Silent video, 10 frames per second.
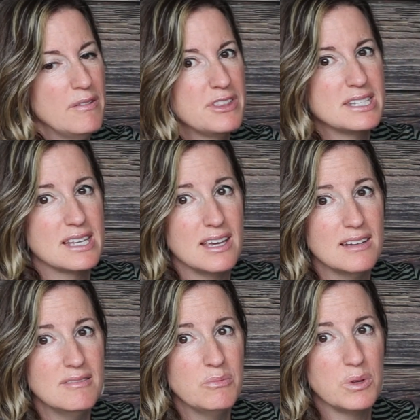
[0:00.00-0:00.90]
off the
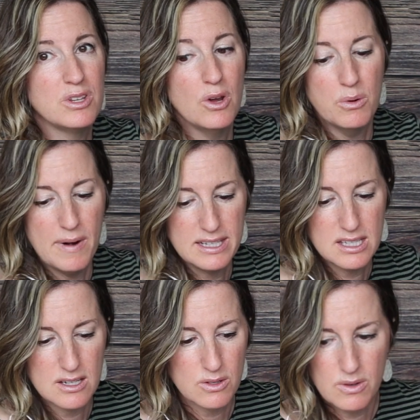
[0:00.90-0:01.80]
skin with no
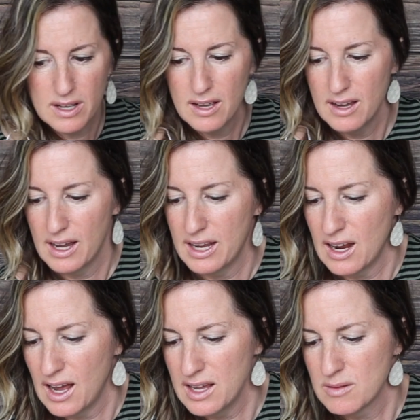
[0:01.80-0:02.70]
residue,
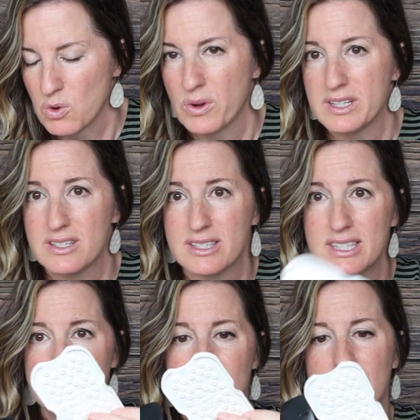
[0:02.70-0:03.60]
and I am going to
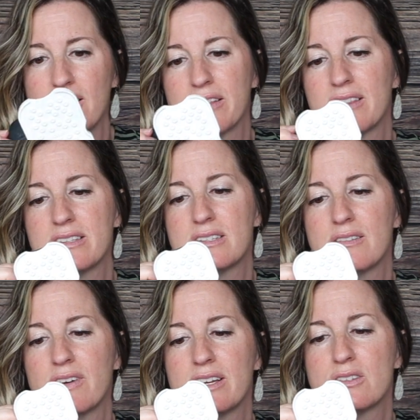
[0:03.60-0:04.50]
stick it on this
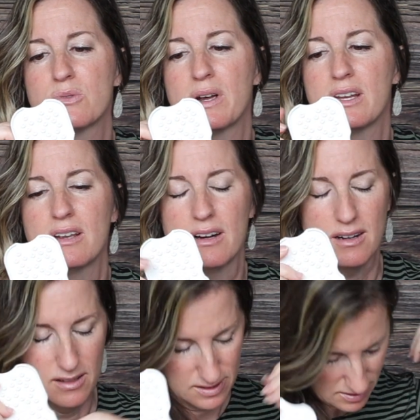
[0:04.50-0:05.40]
device right here.